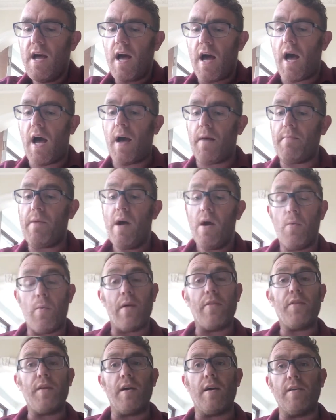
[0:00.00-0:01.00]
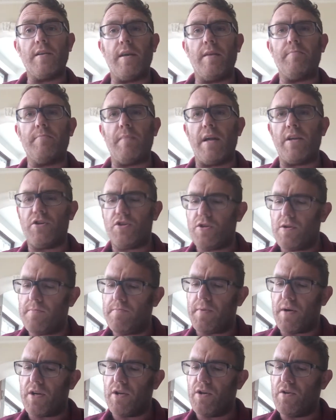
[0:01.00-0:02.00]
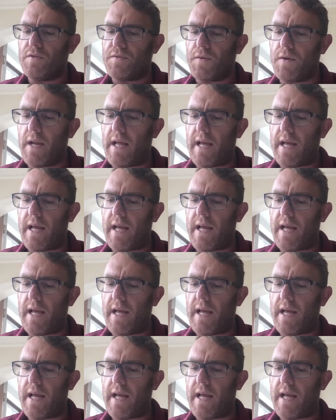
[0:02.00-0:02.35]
One thing I didn't mention but useful